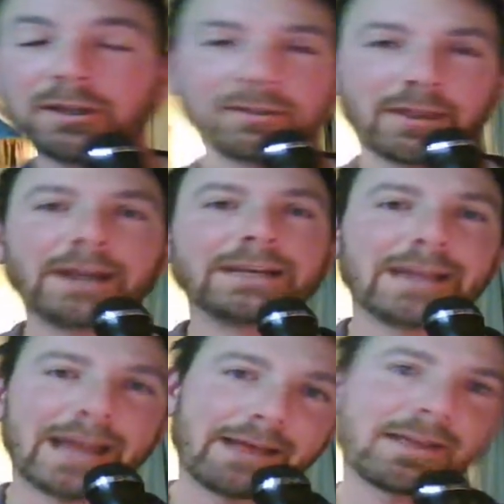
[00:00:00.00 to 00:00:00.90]
that I need
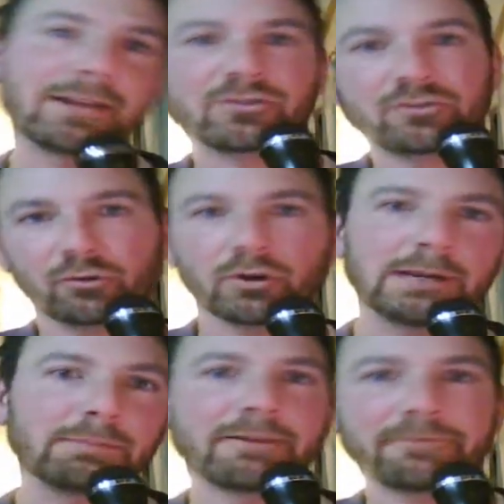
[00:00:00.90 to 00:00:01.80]
to have that
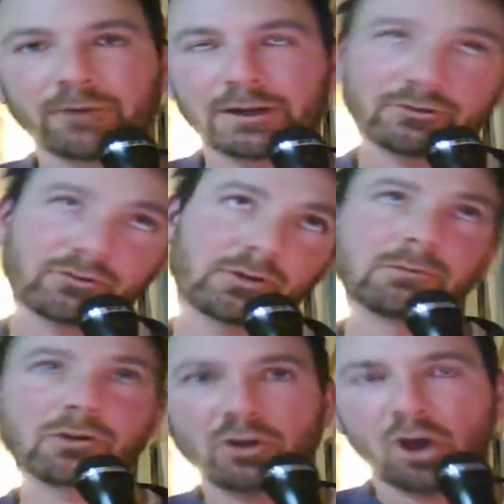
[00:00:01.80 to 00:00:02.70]
friend
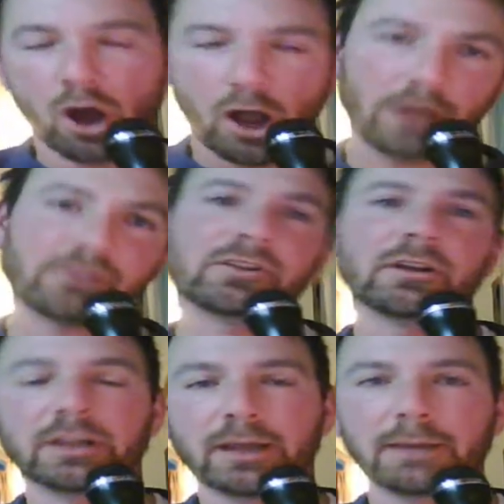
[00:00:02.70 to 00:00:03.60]
stream
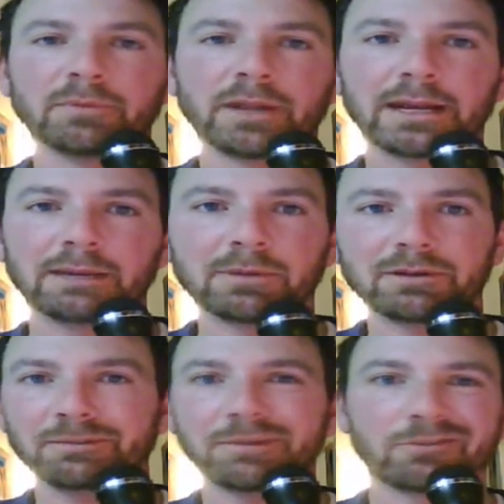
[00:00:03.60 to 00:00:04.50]
constantly updating
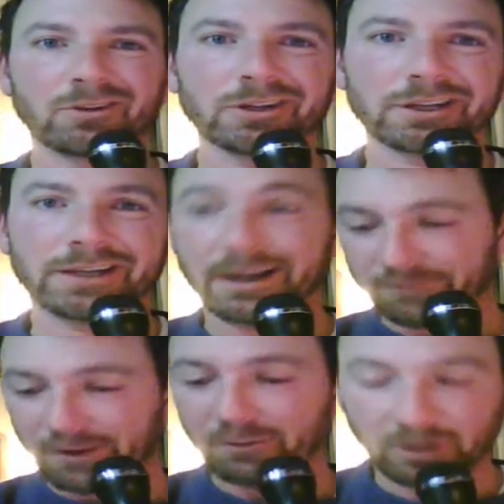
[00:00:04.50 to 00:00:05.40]
because I'm never looking at it.
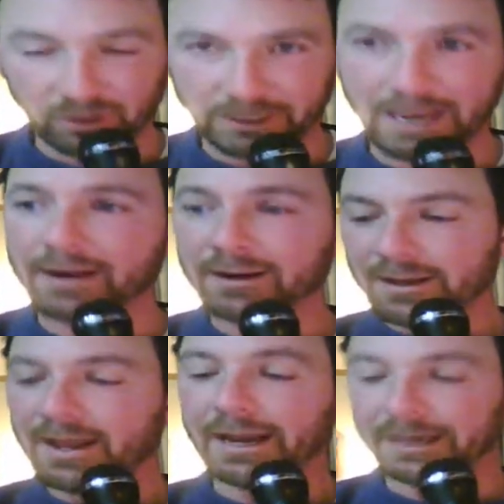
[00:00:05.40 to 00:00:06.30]
If I want to look at it,
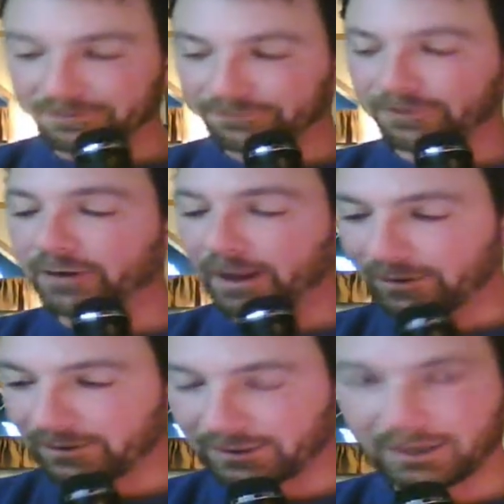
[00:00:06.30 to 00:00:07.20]
I get the phone
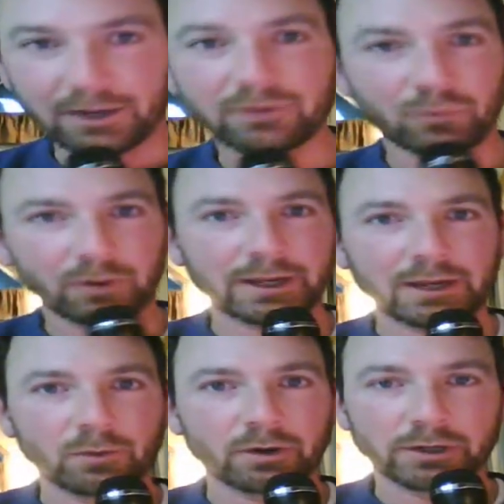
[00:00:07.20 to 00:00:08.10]
out and then I go to it like I
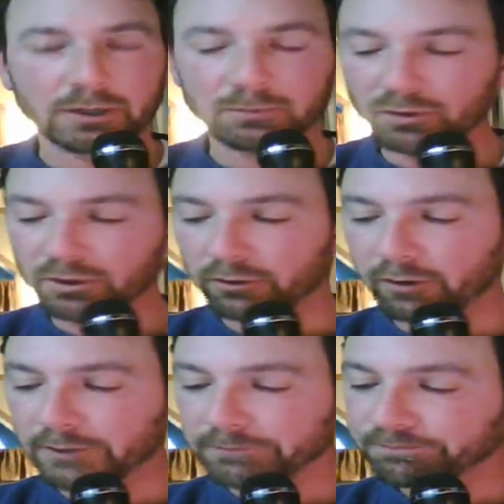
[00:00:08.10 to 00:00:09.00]
would on a computer, right?